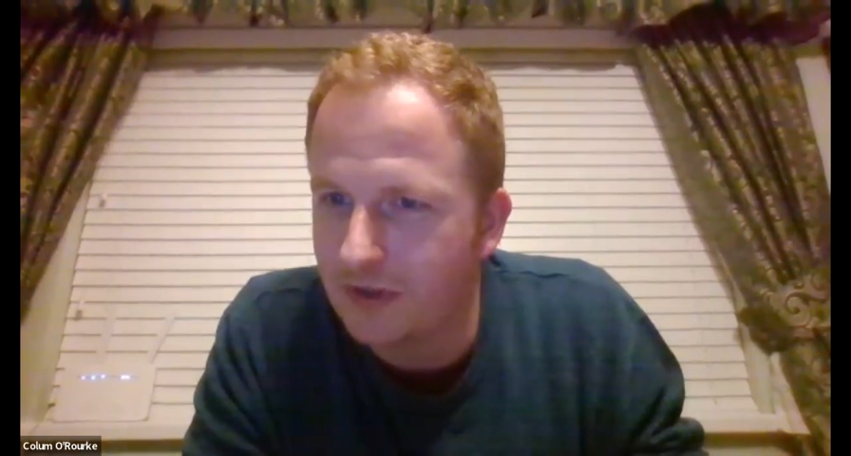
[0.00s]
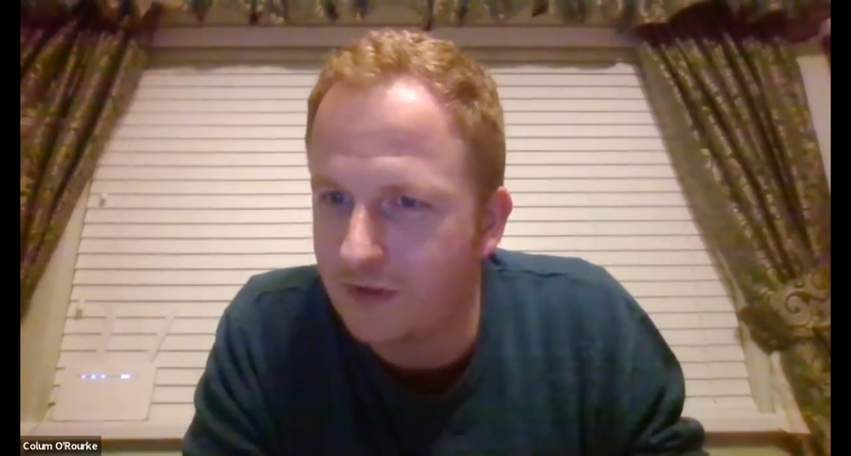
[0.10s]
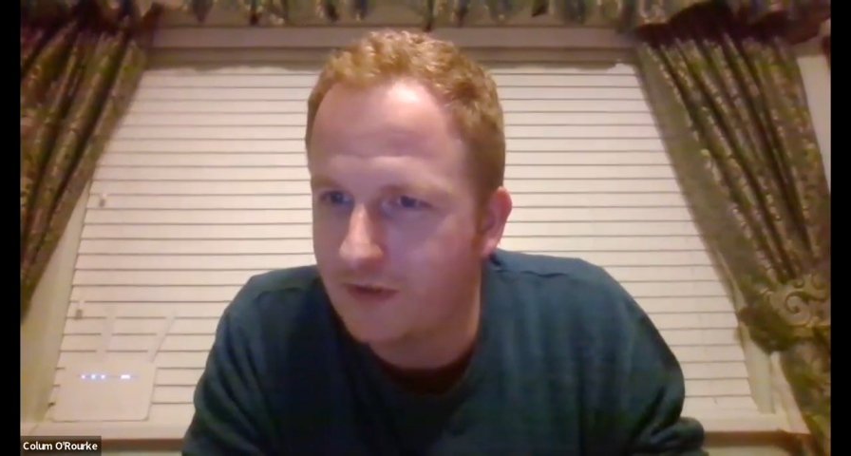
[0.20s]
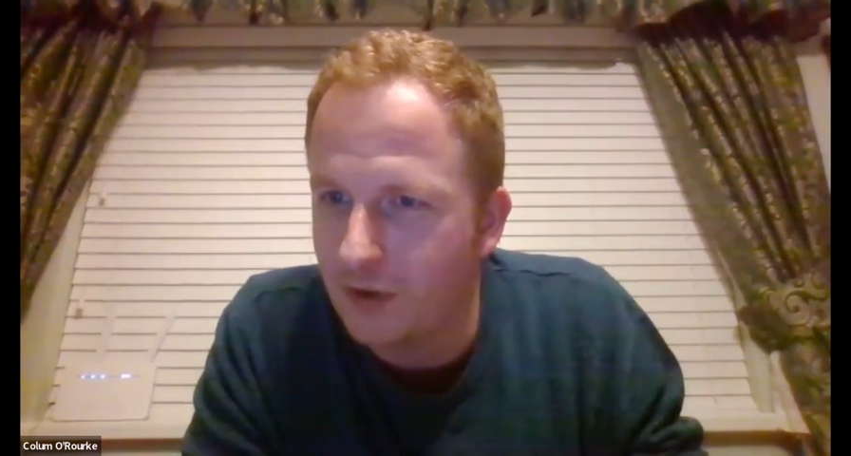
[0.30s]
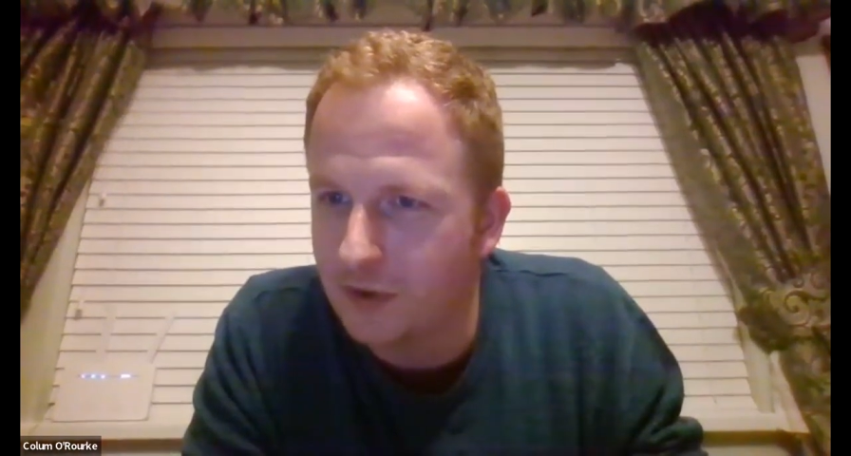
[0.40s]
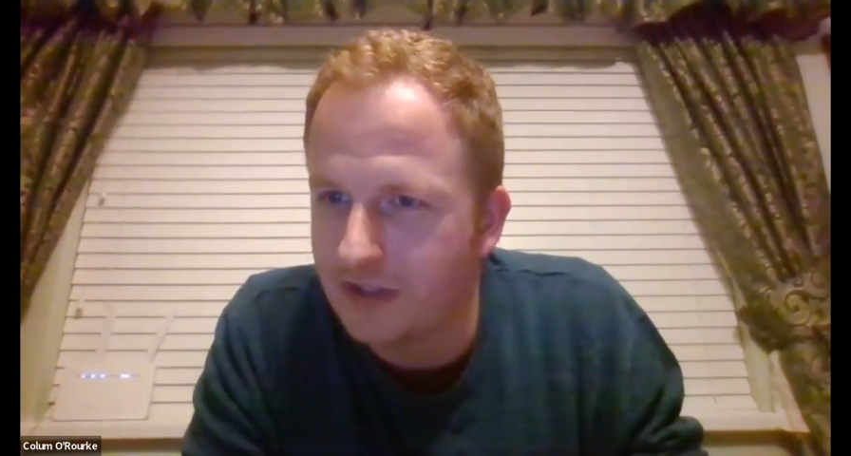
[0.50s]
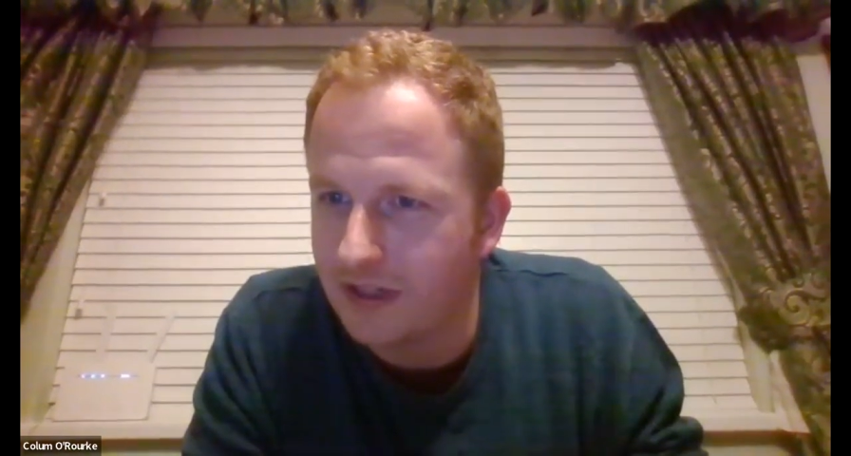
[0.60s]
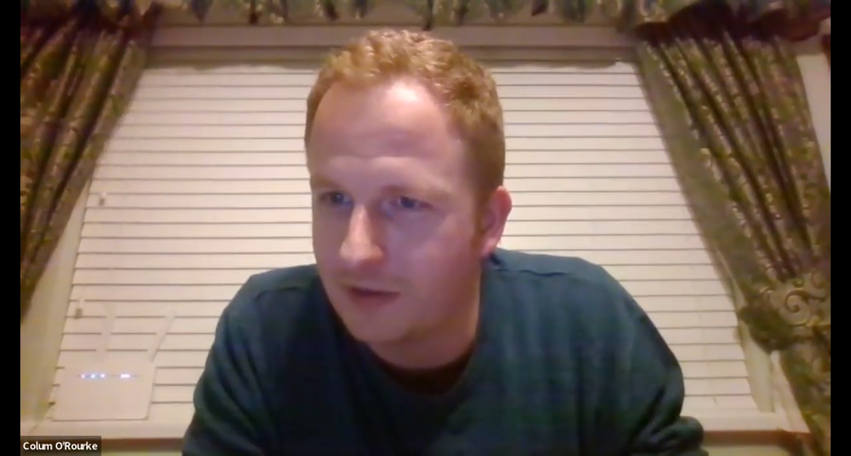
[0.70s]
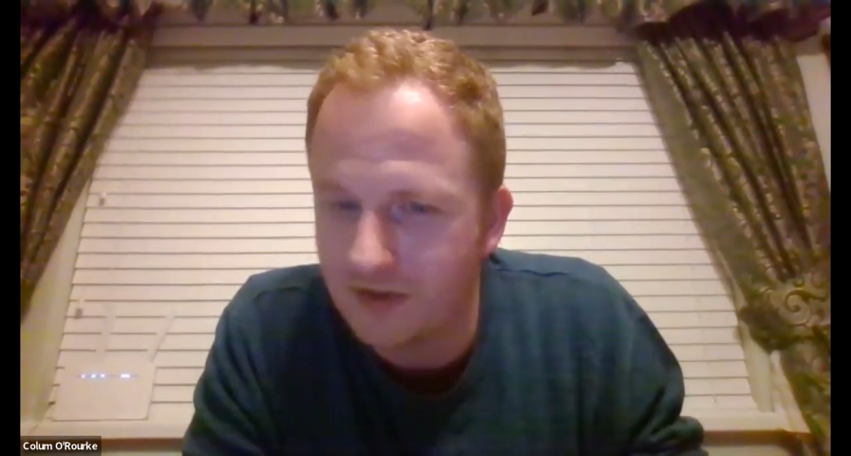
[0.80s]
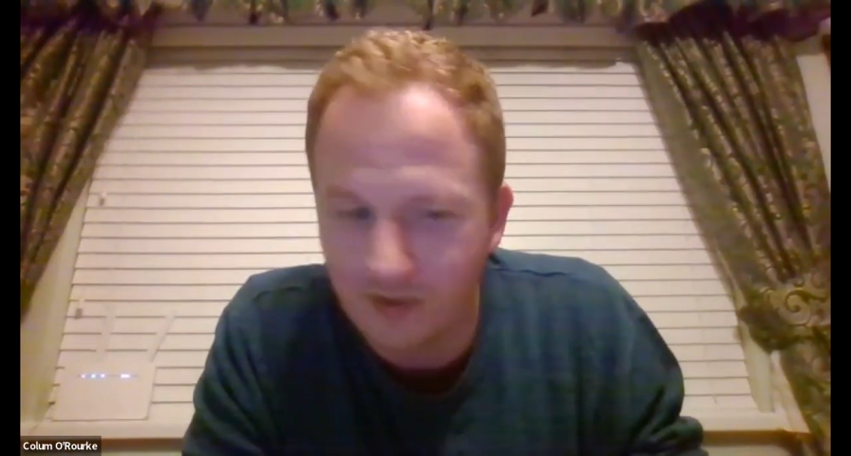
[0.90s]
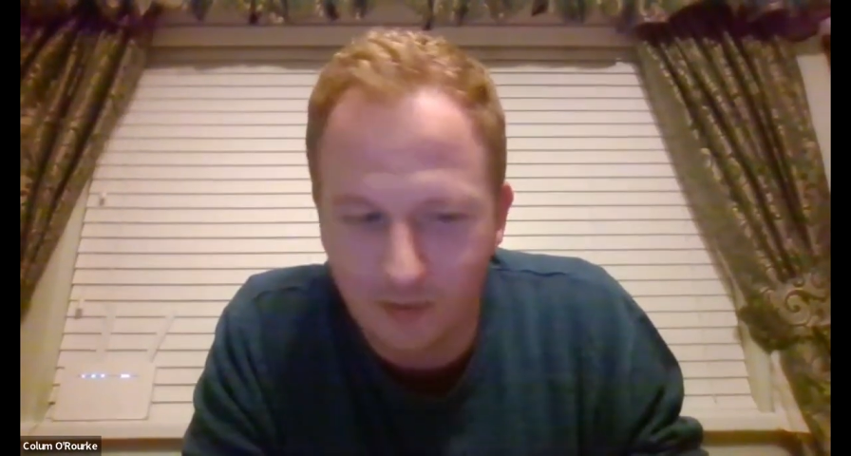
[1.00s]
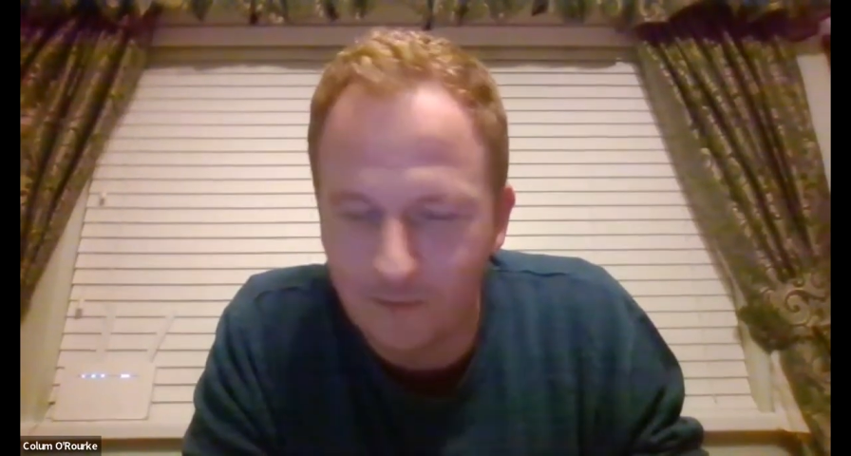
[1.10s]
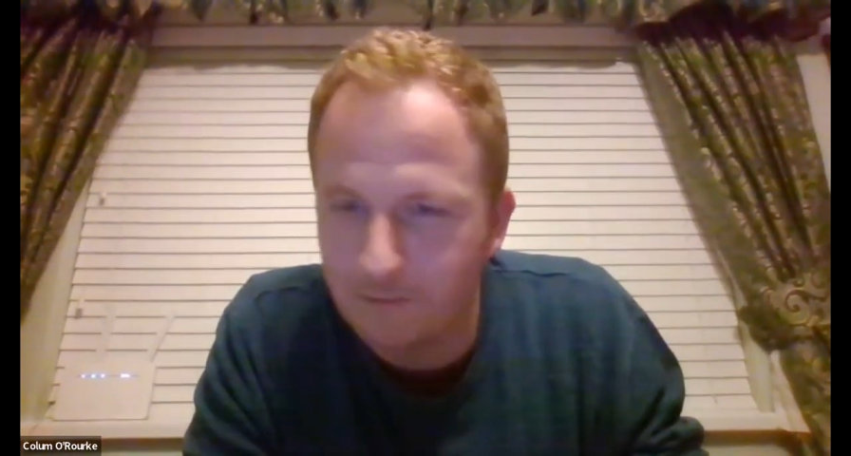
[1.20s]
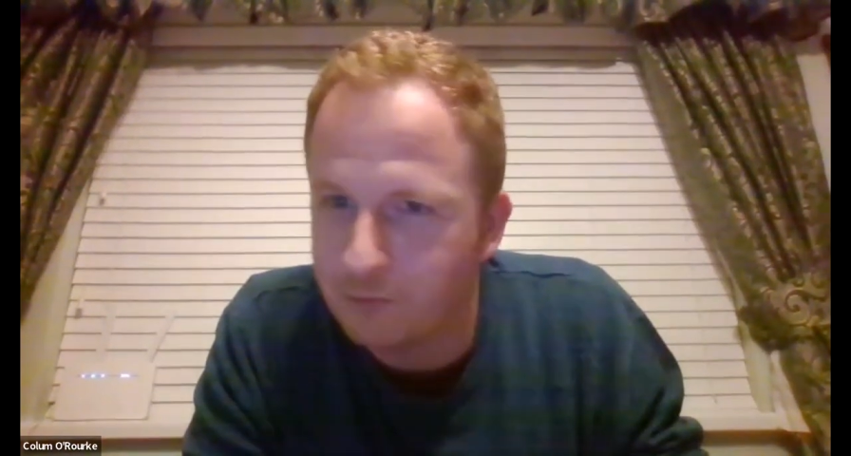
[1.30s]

look forward to now this summer.